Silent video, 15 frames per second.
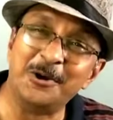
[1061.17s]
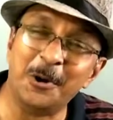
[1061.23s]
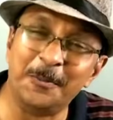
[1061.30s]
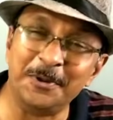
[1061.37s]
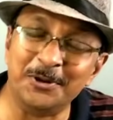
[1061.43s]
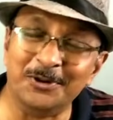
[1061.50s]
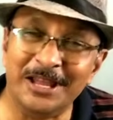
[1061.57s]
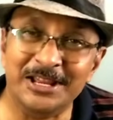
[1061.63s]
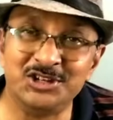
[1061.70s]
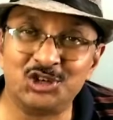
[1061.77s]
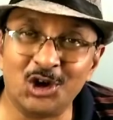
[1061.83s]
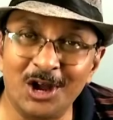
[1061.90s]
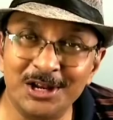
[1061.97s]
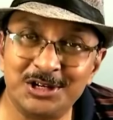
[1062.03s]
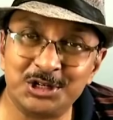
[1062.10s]
hope you
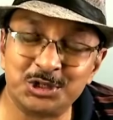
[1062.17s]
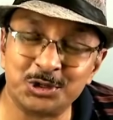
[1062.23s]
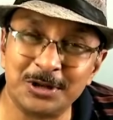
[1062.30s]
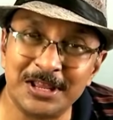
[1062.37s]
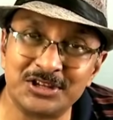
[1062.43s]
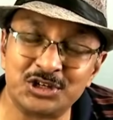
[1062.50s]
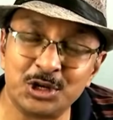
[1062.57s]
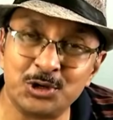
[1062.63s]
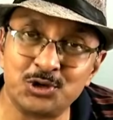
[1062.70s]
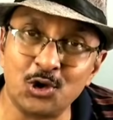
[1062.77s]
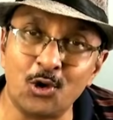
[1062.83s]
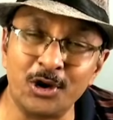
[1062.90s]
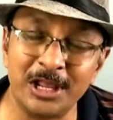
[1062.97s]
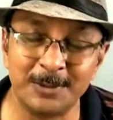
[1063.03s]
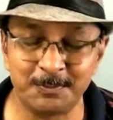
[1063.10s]
enjoyed today's
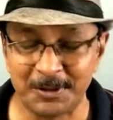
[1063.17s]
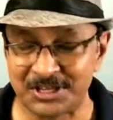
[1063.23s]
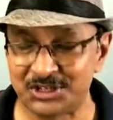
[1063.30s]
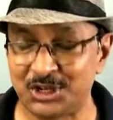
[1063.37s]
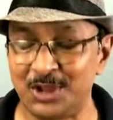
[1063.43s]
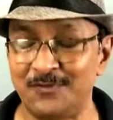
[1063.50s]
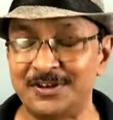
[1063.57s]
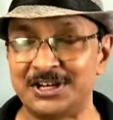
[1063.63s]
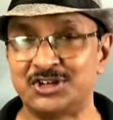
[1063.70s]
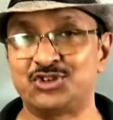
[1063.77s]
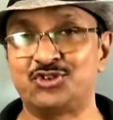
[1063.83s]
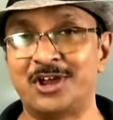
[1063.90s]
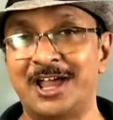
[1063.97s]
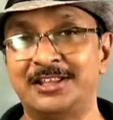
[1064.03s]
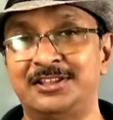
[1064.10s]
tutorial. Please give it a
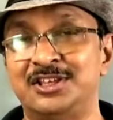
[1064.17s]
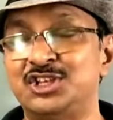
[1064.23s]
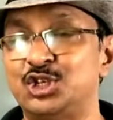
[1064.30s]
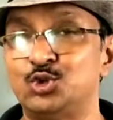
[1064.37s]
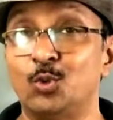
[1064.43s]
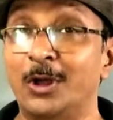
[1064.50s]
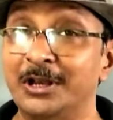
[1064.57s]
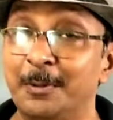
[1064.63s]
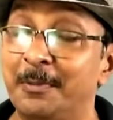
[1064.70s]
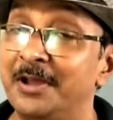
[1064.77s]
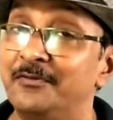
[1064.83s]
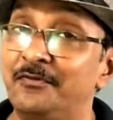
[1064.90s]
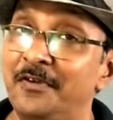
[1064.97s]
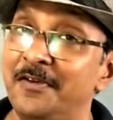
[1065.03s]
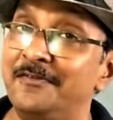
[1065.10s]
try. This is one of my
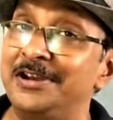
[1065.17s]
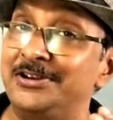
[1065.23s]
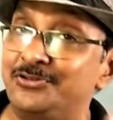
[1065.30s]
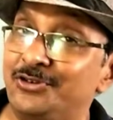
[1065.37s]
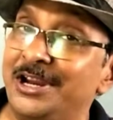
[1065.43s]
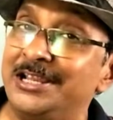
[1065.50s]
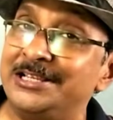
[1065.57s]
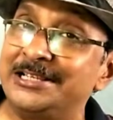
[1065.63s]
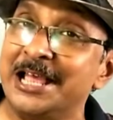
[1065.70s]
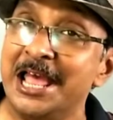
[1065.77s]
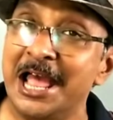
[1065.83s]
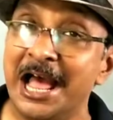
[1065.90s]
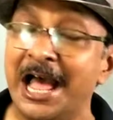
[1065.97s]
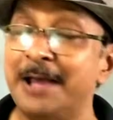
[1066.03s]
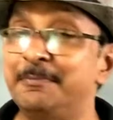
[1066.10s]
favorite tricks
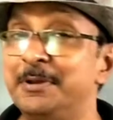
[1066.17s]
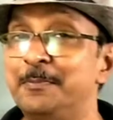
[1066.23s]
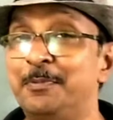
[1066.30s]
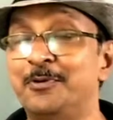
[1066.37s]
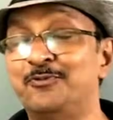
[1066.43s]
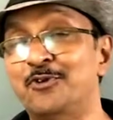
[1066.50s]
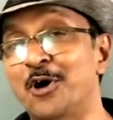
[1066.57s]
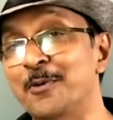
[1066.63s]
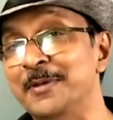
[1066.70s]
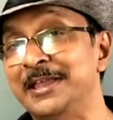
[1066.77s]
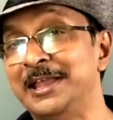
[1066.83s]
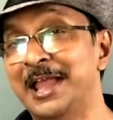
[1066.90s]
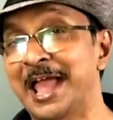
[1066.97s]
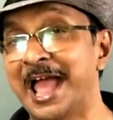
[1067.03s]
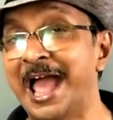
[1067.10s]
I've been
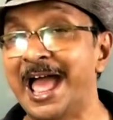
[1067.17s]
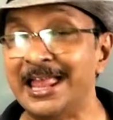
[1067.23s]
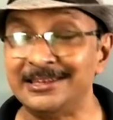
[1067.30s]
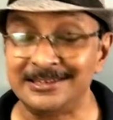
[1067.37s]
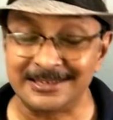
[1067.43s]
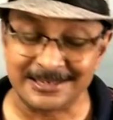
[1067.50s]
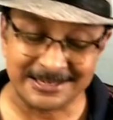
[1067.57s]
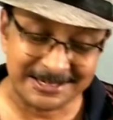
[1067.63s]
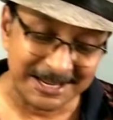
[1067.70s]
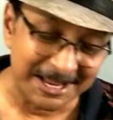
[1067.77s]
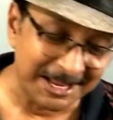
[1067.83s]
performing and